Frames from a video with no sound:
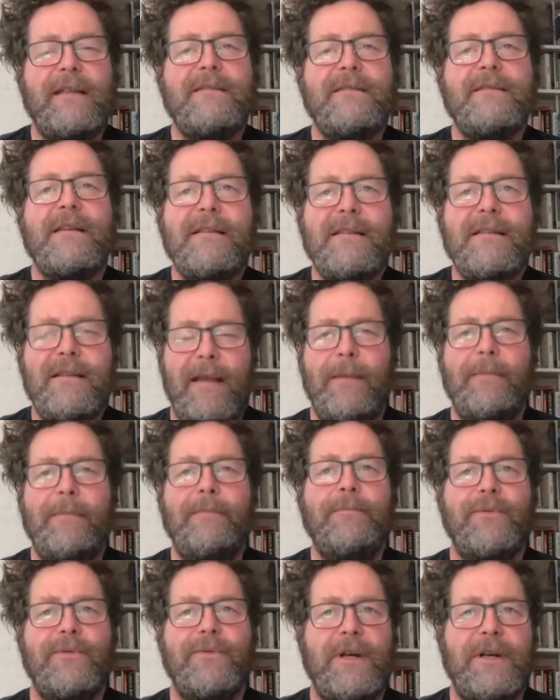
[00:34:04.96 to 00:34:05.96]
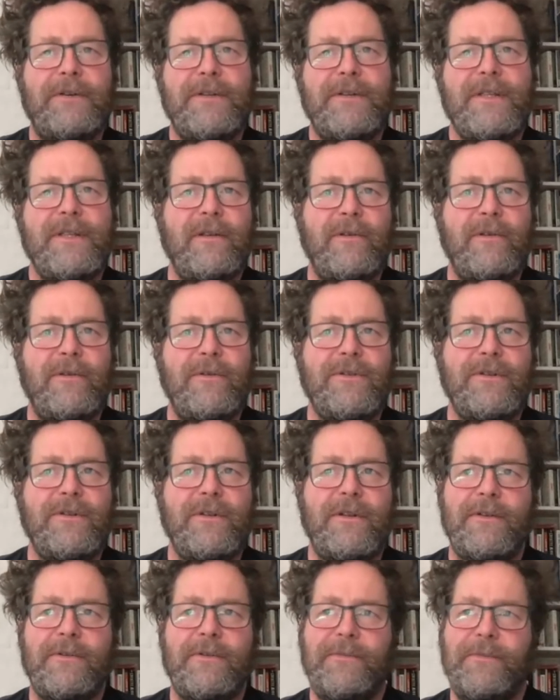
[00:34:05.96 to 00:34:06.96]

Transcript: it's a temporary solution.